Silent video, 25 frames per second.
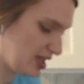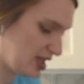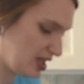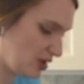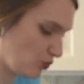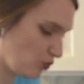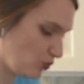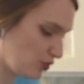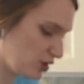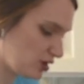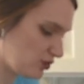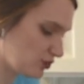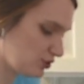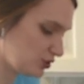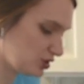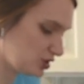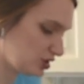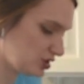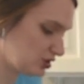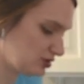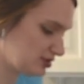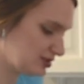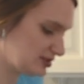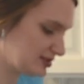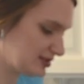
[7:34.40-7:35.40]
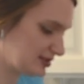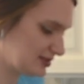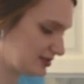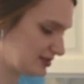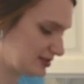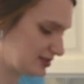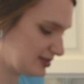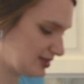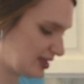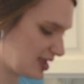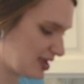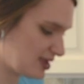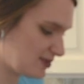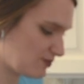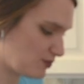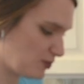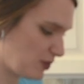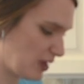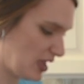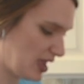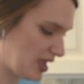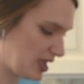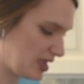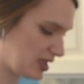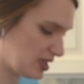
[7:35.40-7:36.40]
and we will use the same
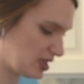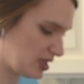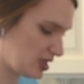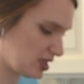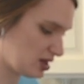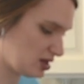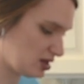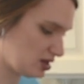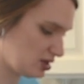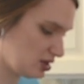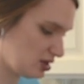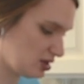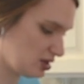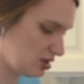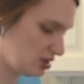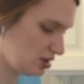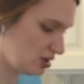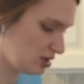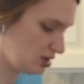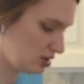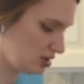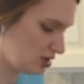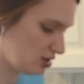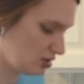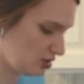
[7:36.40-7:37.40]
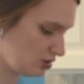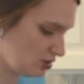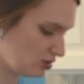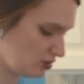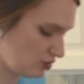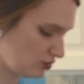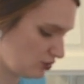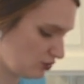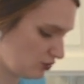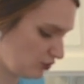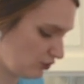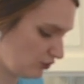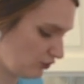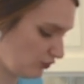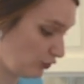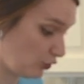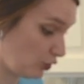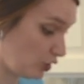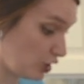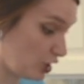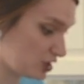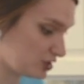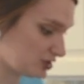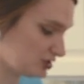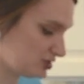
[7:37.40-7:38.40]
pan for
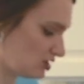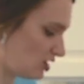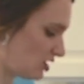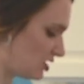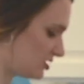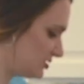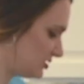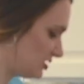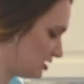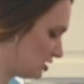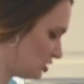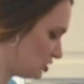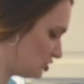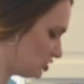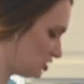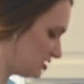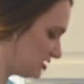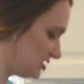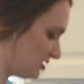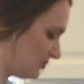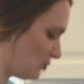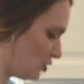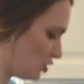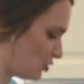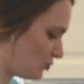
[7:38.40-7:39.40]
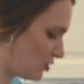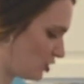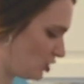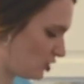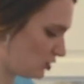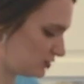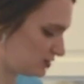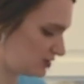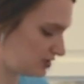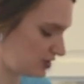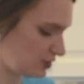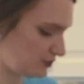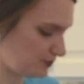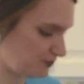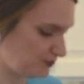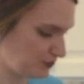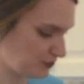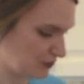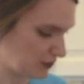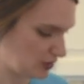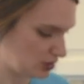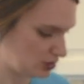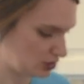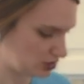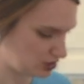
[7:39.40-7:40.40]
our sauce here in just a moment also.
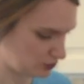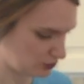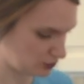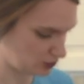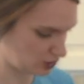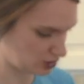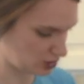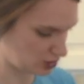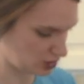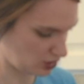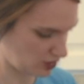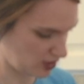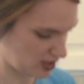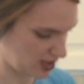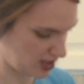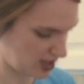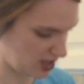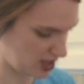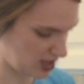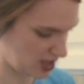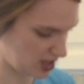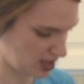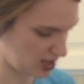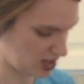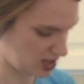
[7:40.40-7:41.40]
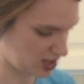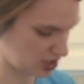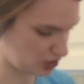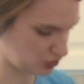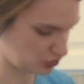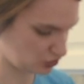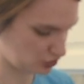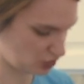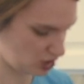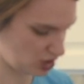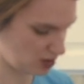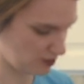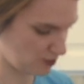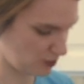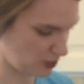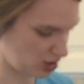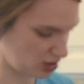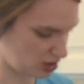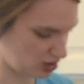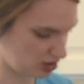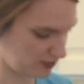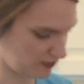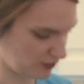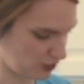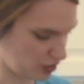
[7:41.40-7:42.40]
So we're going to go ahead and drop
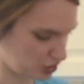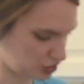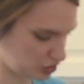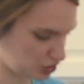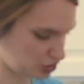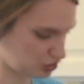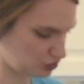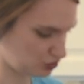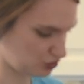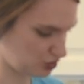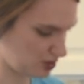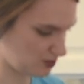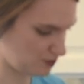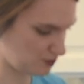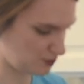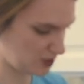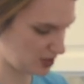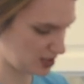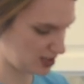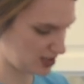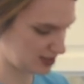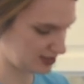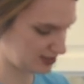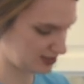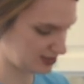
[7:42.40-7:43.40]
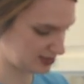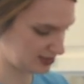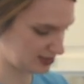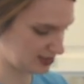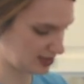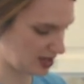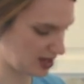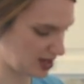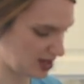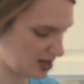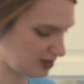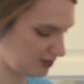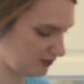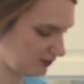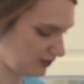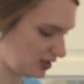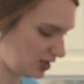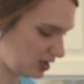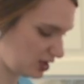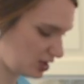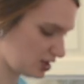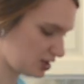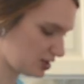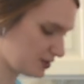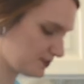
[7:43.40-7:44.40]
all of our shrimp inside of
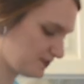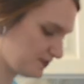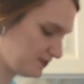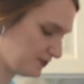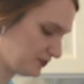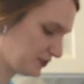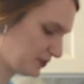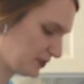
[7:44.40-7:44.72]
here.